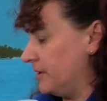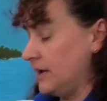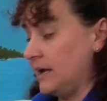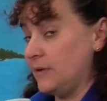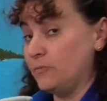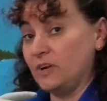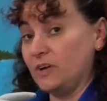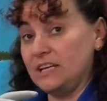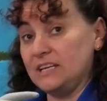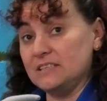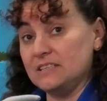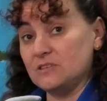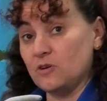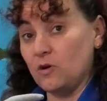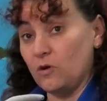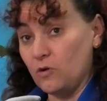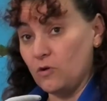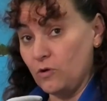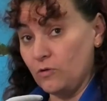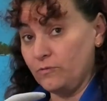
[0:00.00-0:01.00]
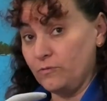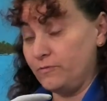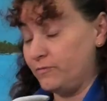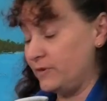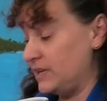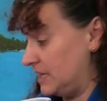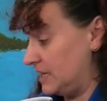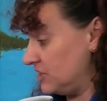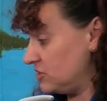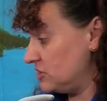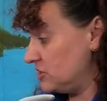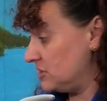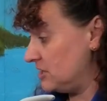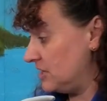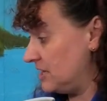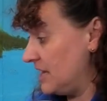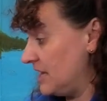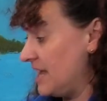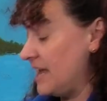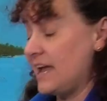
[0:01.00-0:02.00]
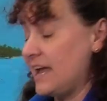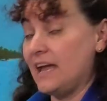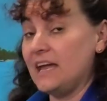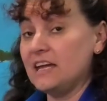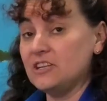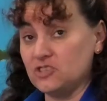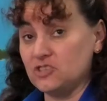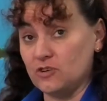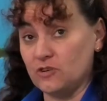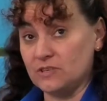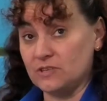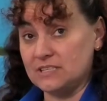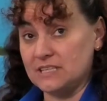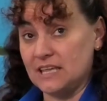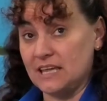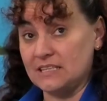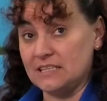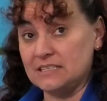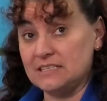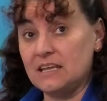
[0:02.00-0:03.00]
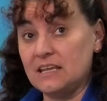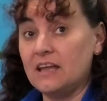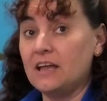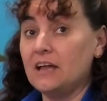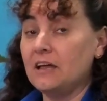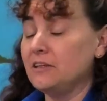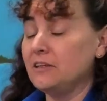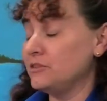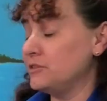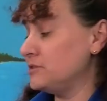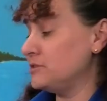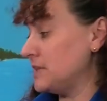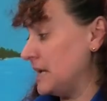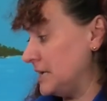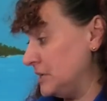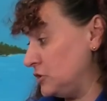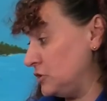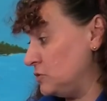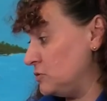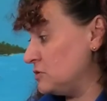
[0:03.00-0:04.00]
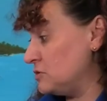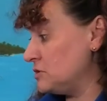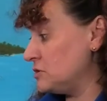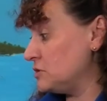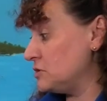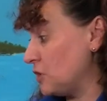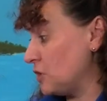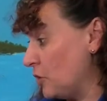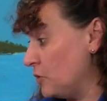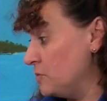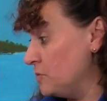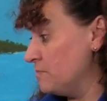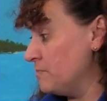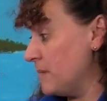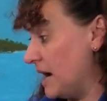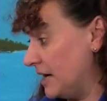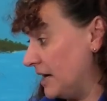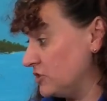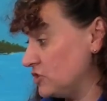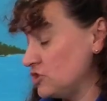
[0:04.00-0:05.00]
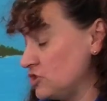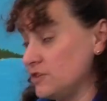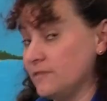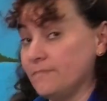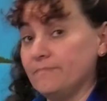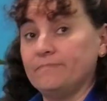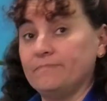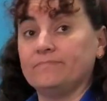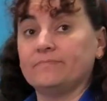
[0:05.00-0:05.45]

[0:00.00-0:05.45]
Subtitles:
And when he's all finished, Hedgehog says, "Thank you so much."